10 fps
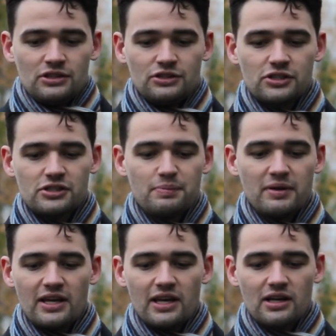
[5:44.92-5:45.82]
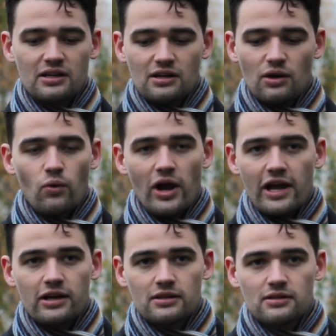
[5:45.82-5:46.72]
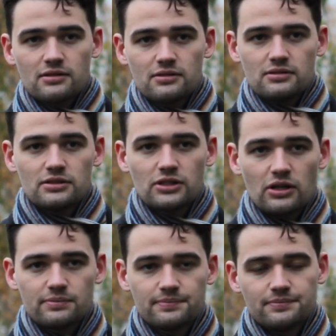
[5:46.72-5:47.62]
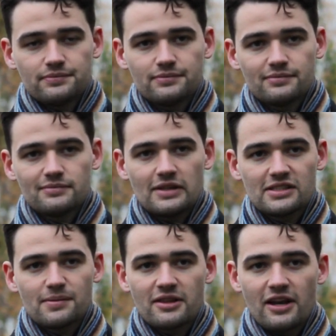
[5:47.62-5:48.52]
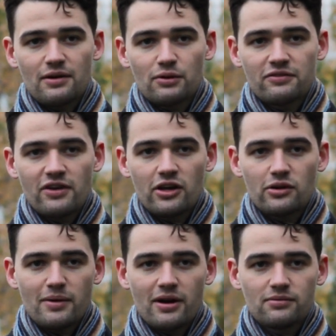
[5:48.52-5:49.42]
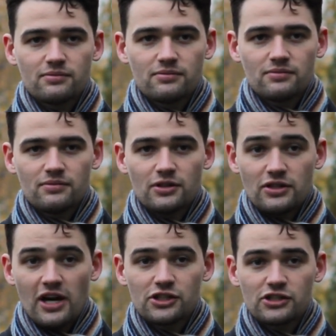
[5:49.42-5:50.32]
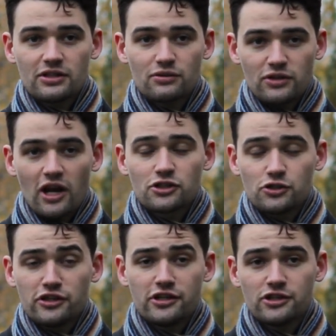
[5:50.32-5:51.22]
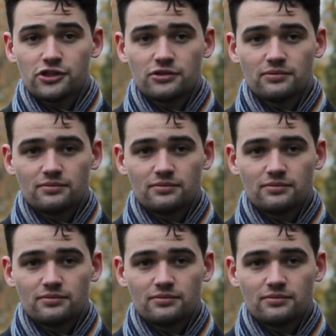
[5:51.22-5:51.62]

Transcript: just being away. So that's something that I really value about the dacha and the dacha tradition.